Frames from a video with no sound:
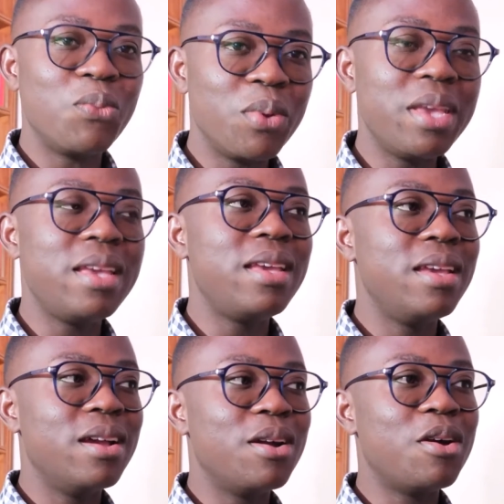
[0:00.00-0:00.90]

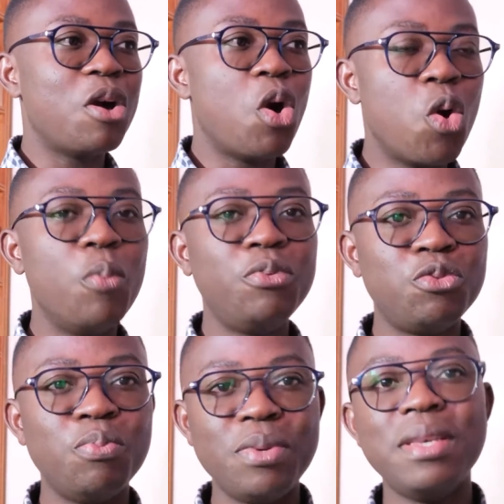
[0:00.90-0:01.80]
we hope
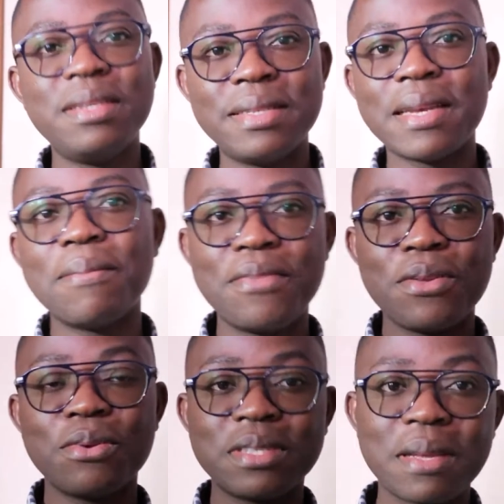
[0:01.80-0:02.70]
to be
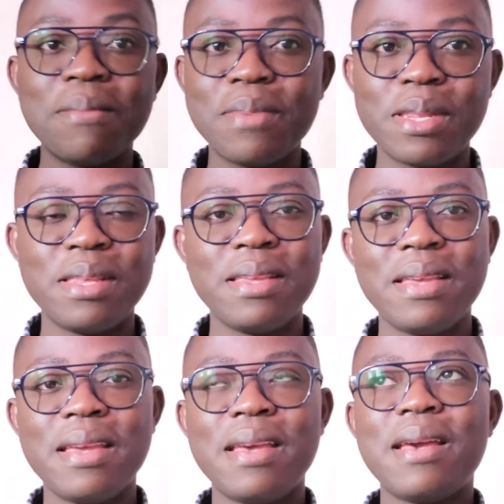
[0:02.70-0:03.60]
something or somebody,
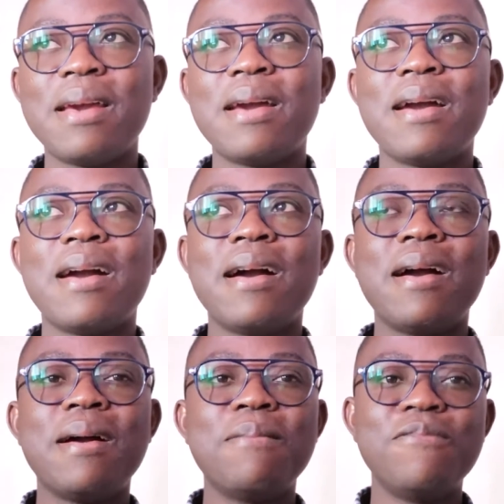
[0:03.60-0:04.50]

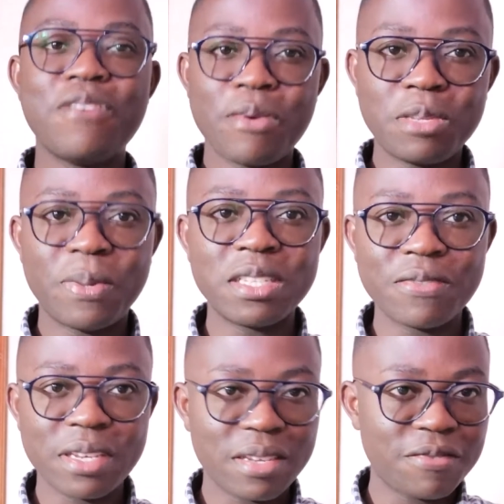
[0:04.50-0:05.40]
very
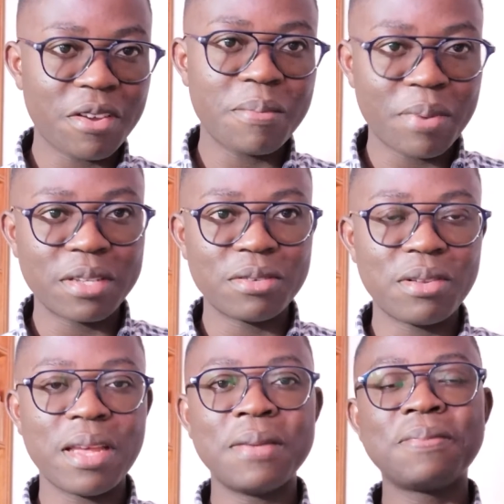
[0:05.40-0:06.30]
specific and very
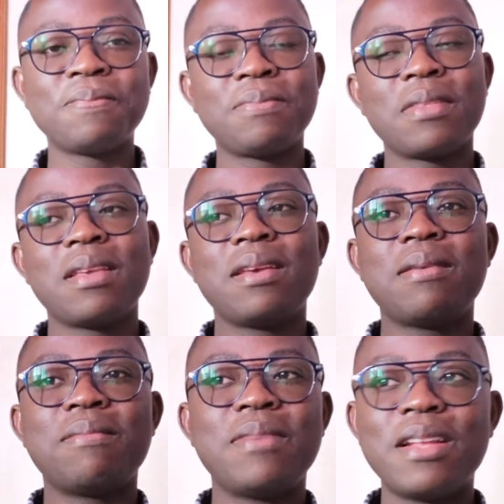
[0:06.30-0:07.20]
particular,
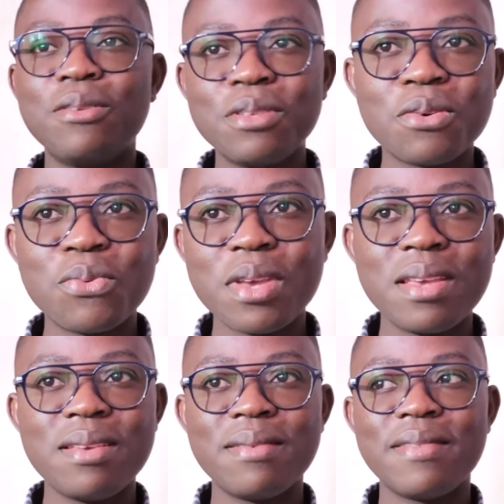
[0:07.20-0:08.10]
but along the
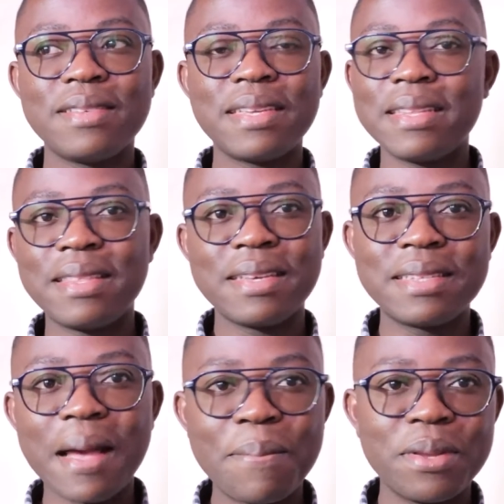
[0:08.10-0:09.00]
way certain
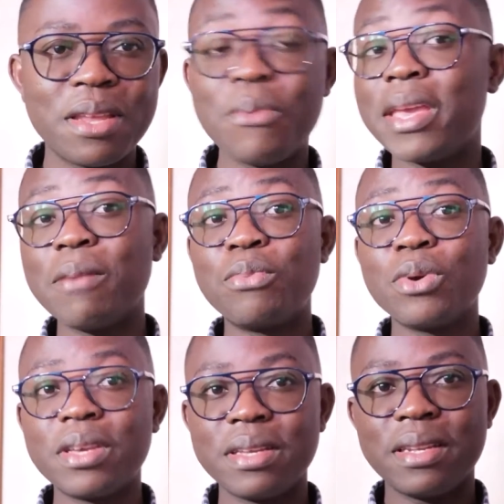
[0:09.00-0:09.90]
things happen and we get
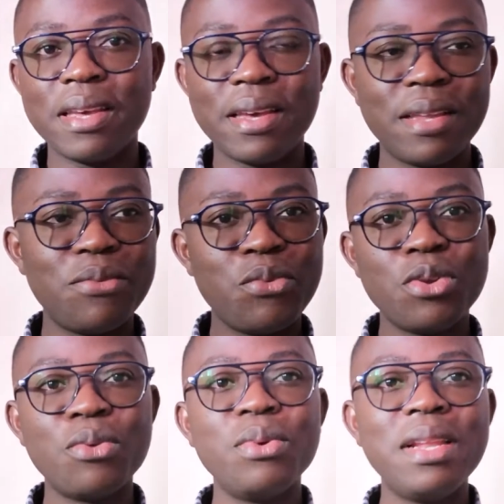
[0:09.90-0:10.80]
broken and we
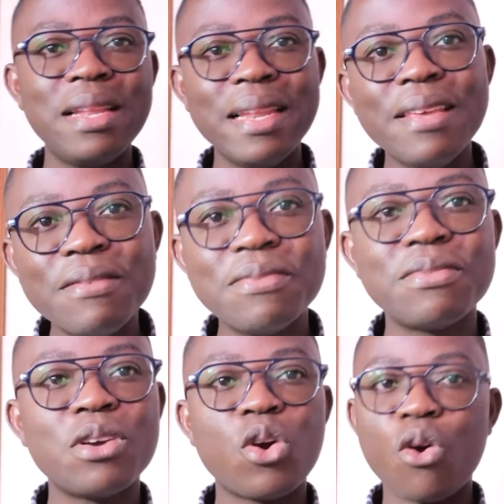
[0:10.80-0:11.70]
don't really
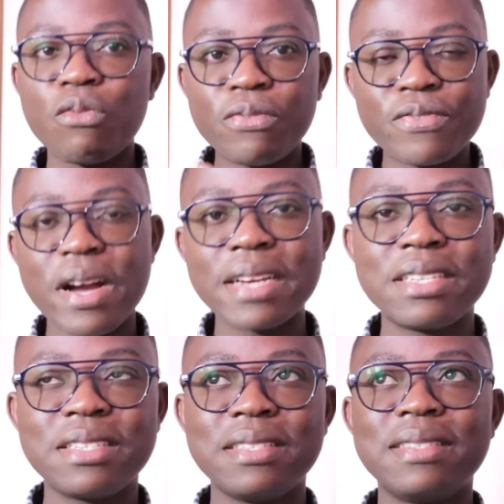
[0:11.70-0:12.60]
live or
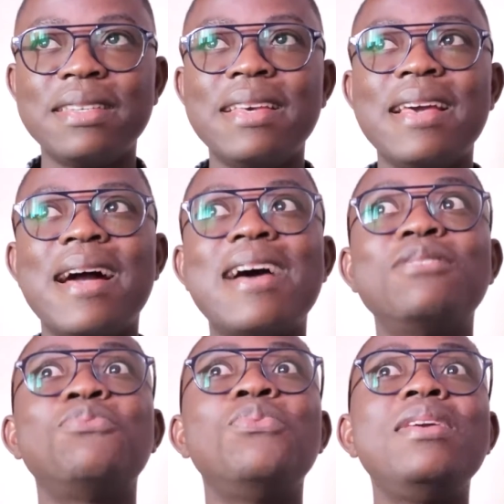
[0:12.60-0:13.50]
function
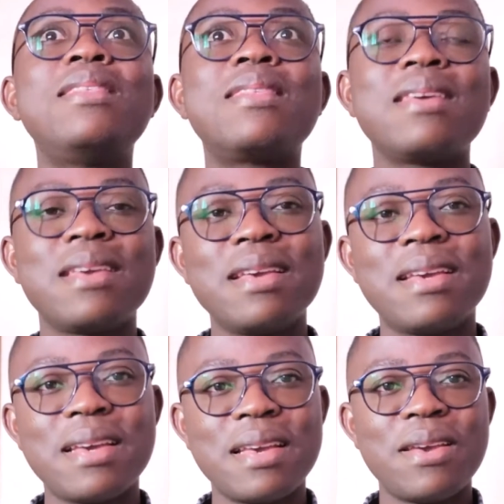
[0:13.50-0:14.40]
as we
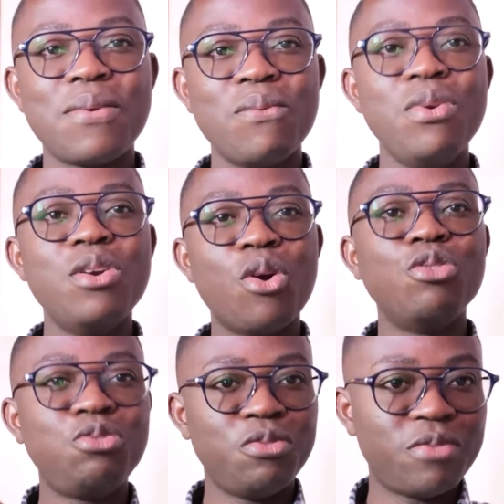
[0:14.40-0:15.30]
think we
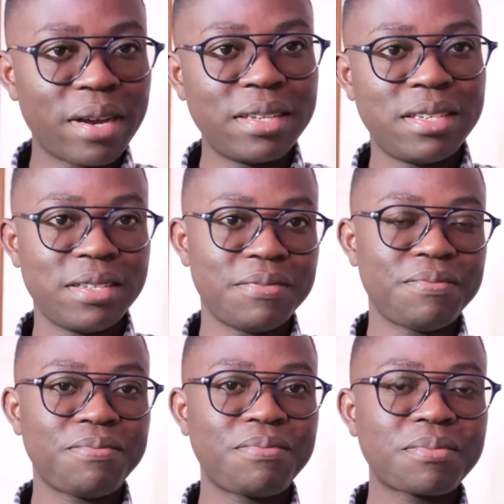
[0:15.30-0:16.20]
ought to function.
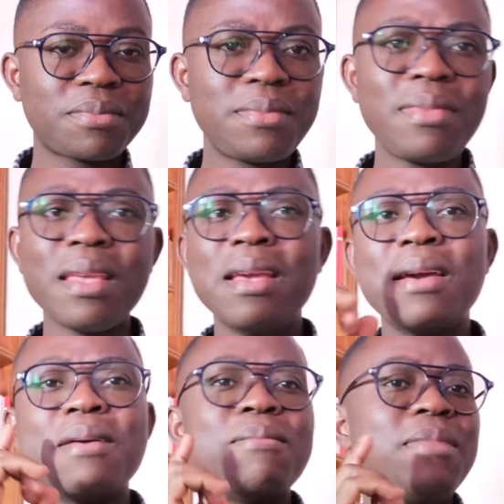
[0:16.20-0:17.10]

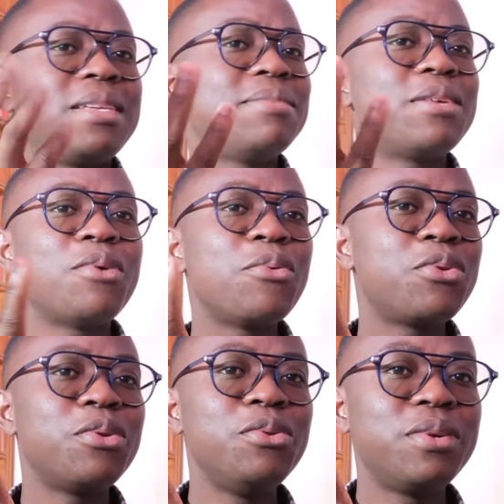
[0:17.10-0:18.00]
But sometimes what
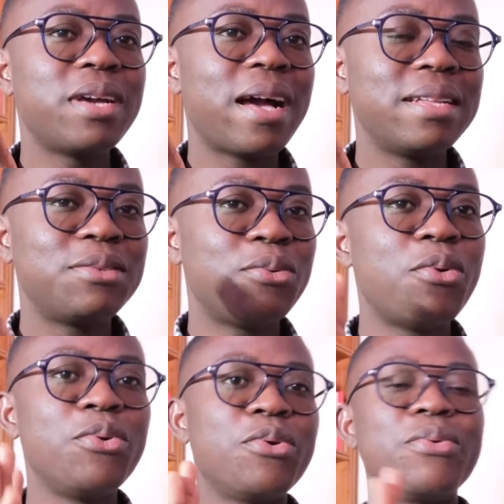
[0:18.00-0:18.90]
we don't look at or
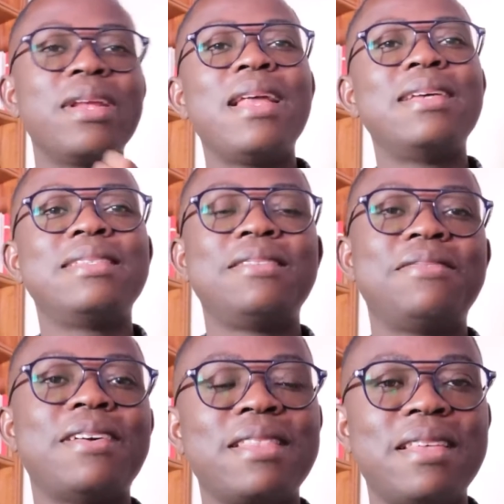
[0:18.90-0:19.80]
what we don't realize is
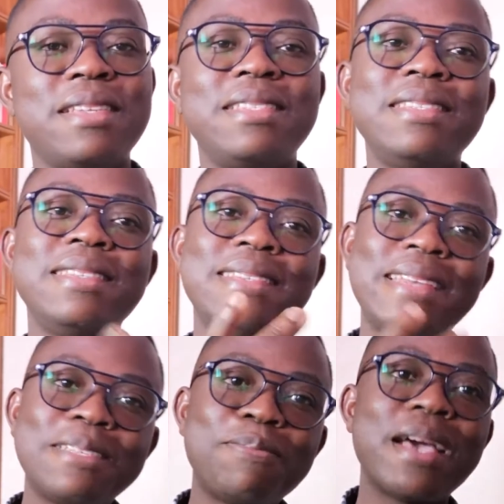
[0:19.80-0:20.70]
the fact that
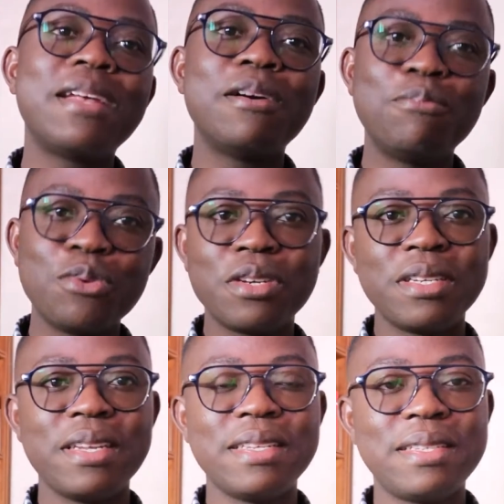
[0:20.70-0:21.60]
despite our
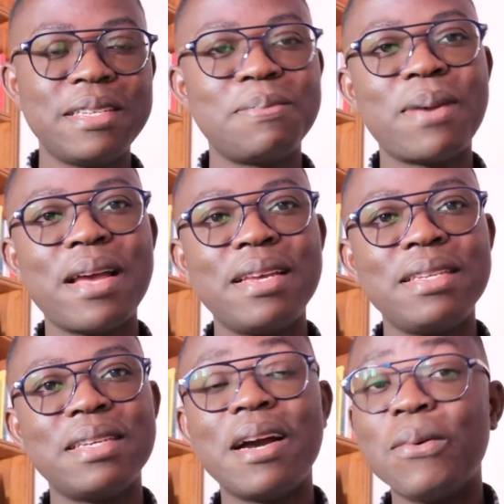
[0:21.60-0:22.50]
brokenness,
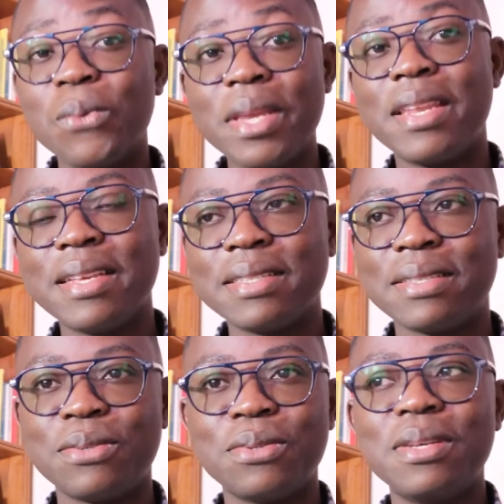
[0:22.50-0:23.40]
despite our
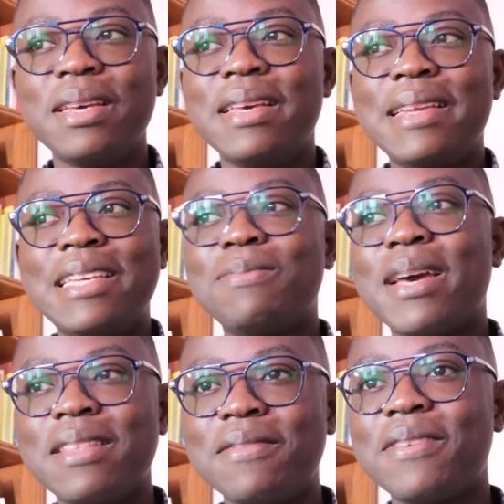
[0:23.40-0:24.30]
weaknesses, or
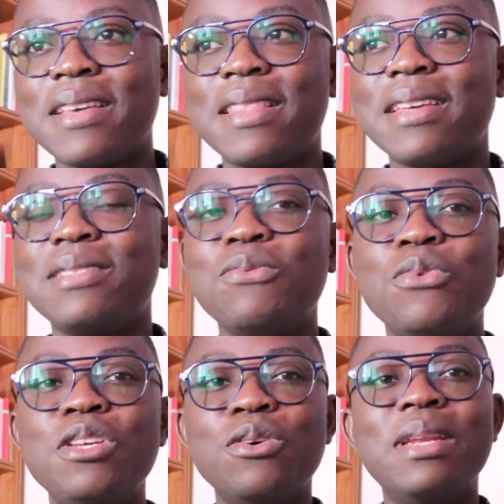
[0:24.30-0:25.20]
despite the fact that
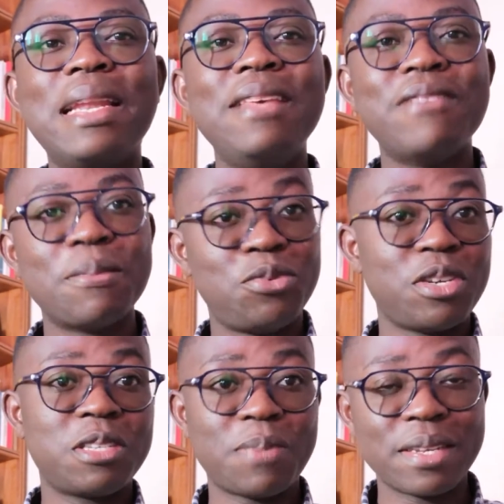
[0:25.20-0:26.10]
we don't live up
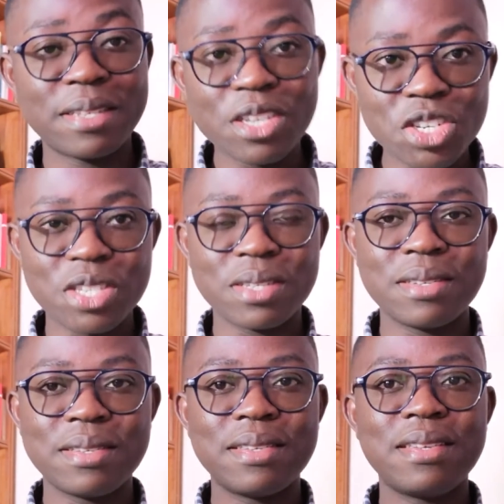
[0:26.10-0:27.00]
to
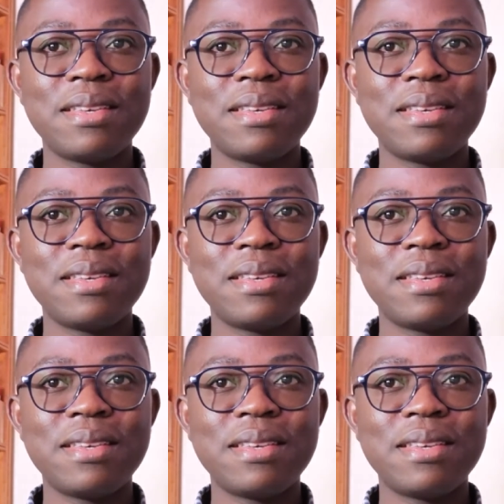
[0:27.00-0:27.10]
expectation,